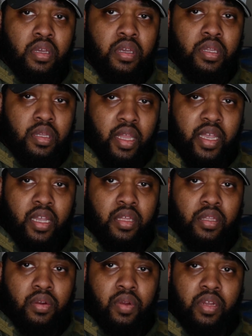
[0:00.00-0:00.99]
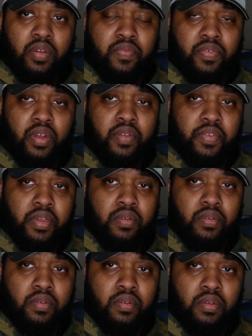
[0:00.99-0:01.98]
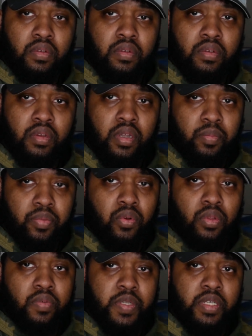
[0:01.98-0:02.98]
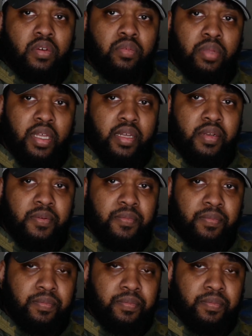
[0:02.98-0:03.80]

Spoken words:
is laying on the ground in front of you, in a pool of his own blood.